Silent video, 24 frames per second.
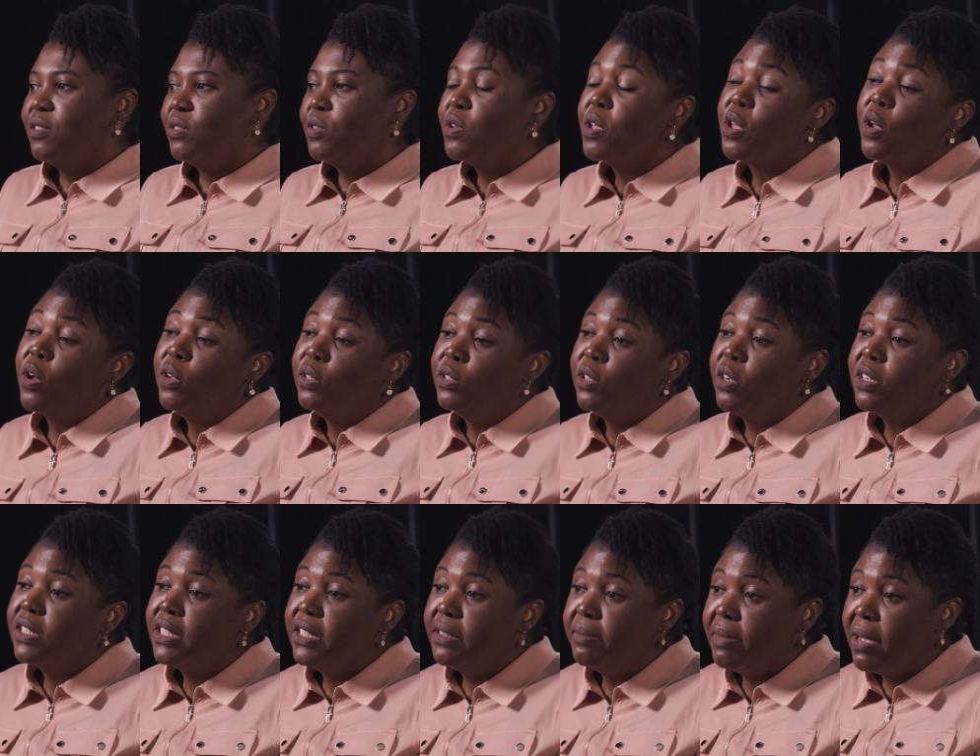So in
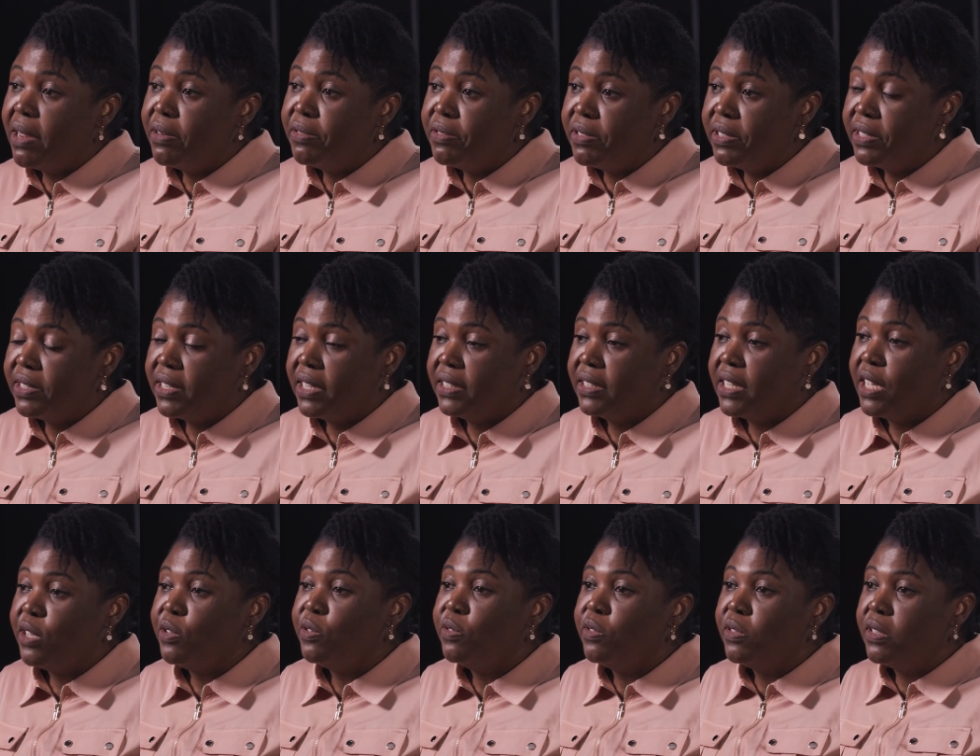conducting my research, I
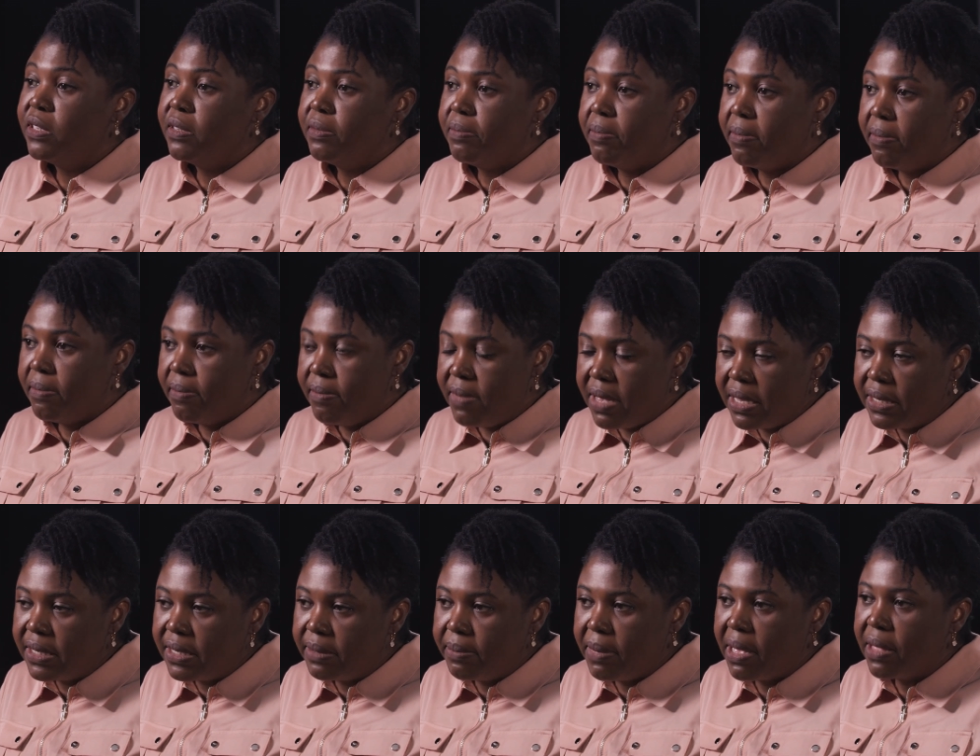use
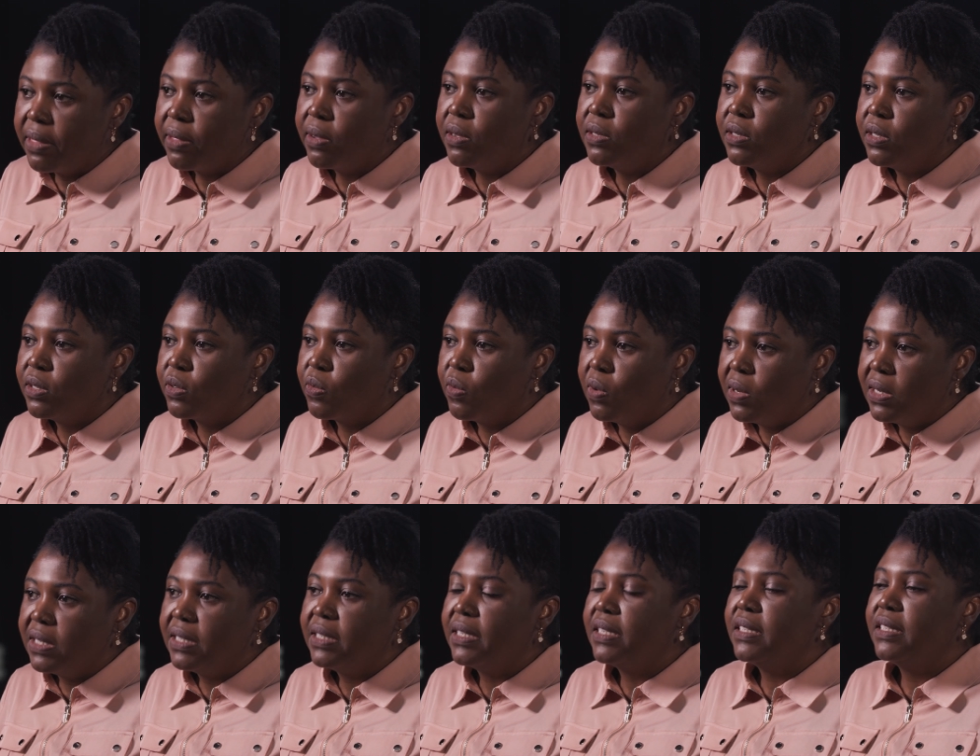mixed methods,
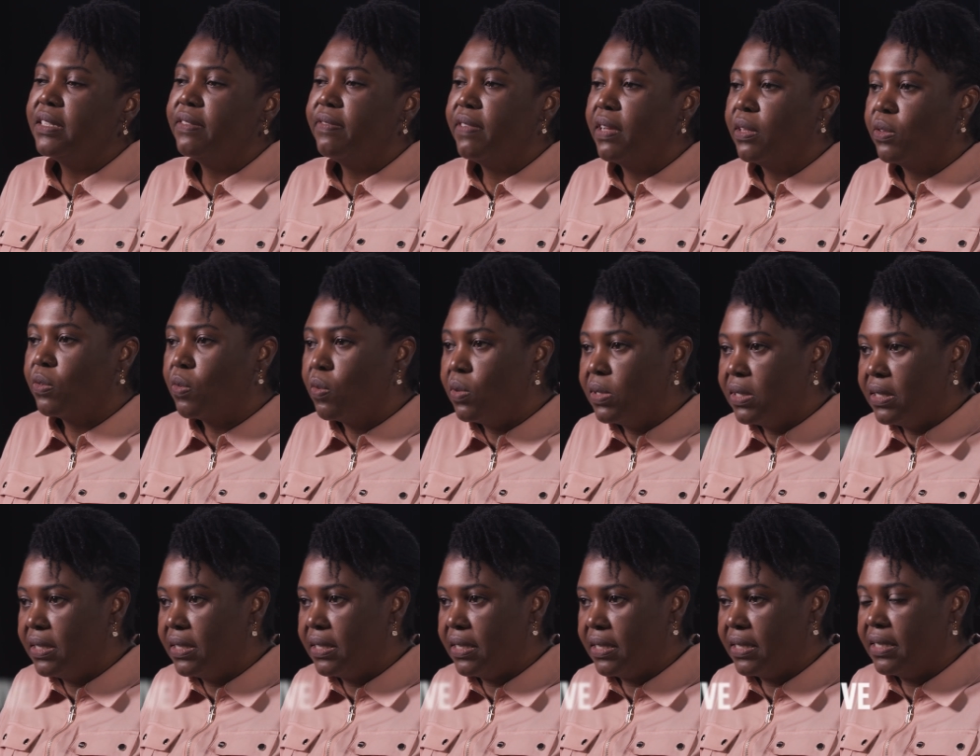qualitative and
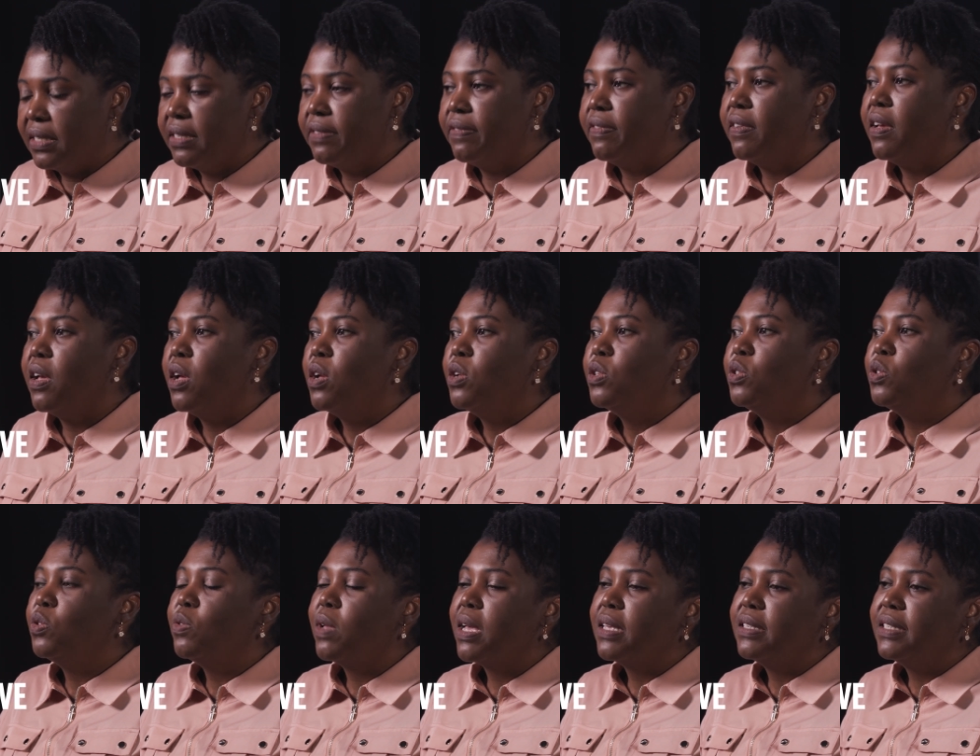quantitative,
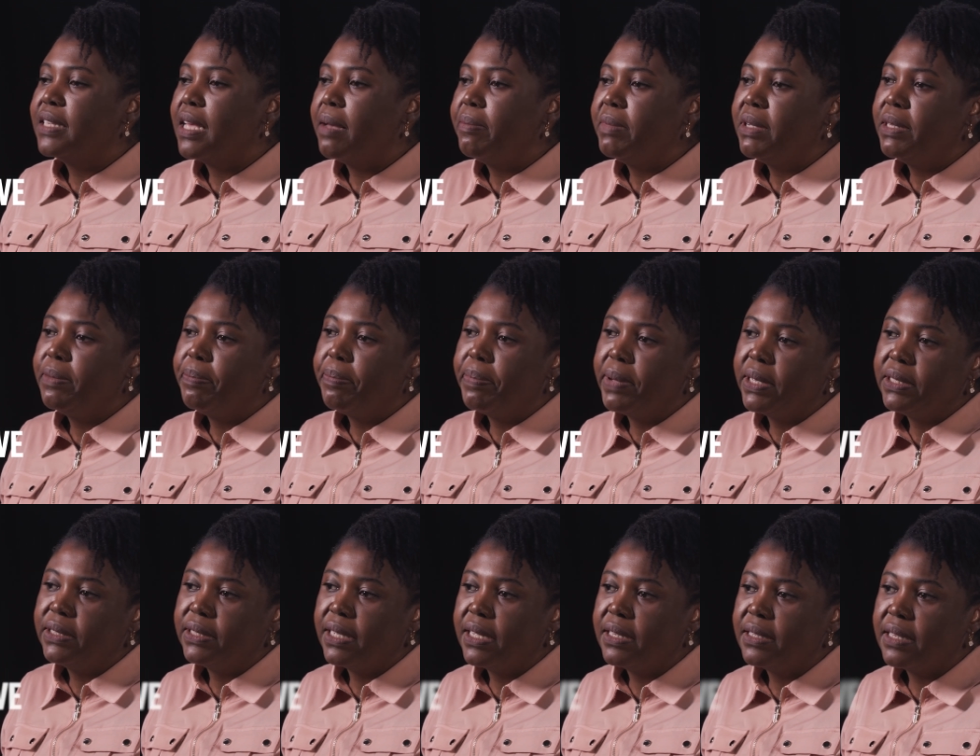to examine
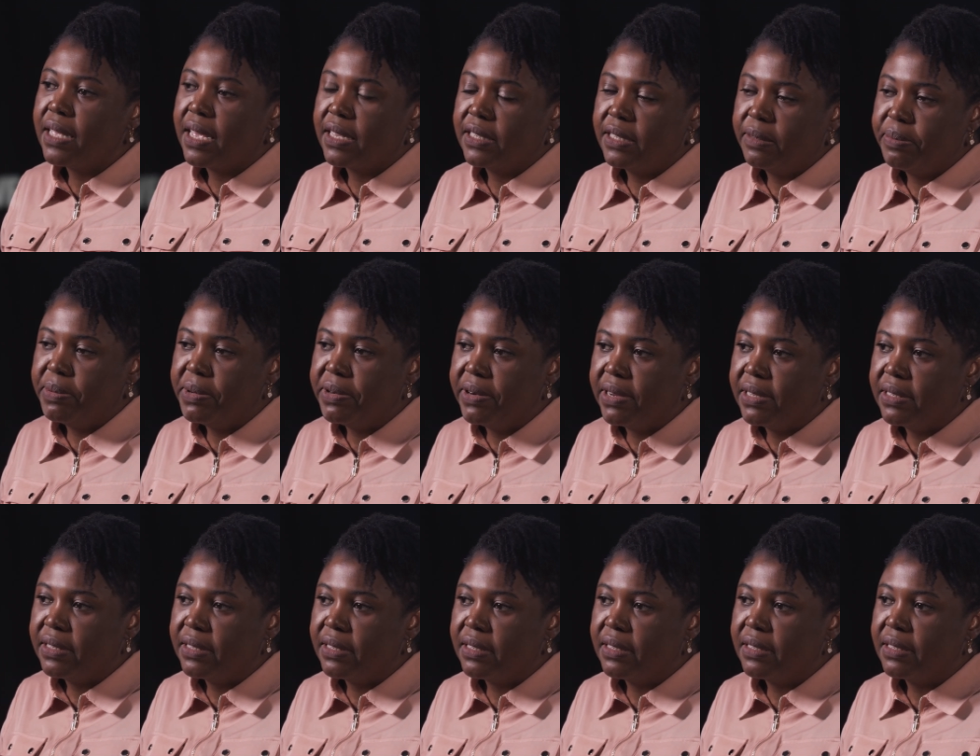patient
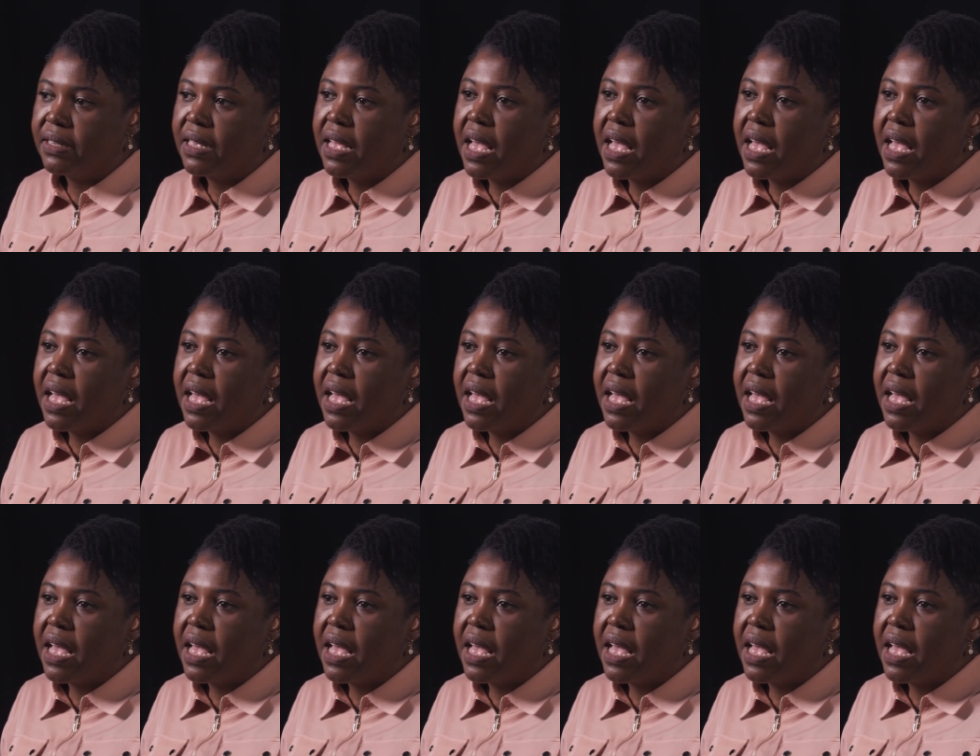experiences,